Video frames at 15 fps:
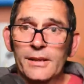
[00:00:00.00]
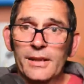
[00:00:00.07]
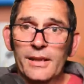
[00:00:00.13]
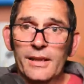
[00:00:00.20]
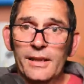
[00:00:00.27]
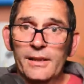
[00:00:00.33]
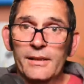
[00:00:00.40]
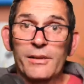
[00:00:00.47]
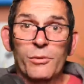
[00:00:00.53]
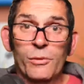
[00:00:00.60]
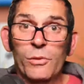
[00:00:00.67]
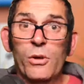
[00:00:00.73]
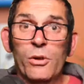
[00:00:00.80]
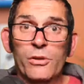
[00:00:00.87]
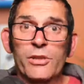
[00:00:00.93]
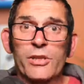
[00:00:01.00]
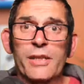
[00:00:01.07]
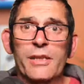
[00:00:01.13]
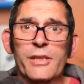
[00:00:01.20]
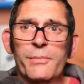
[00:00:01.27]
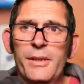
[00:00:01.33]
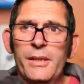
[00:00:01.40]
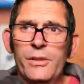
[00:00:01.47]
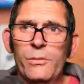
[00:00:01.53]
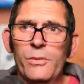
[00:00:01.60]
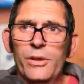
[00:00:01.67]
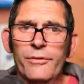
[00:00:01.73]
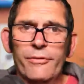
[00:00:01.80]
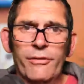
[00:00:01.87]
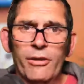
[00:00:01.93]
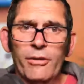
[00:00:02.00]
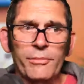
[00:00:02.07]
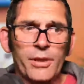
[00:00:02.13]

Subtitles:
It will honestly speed your workflow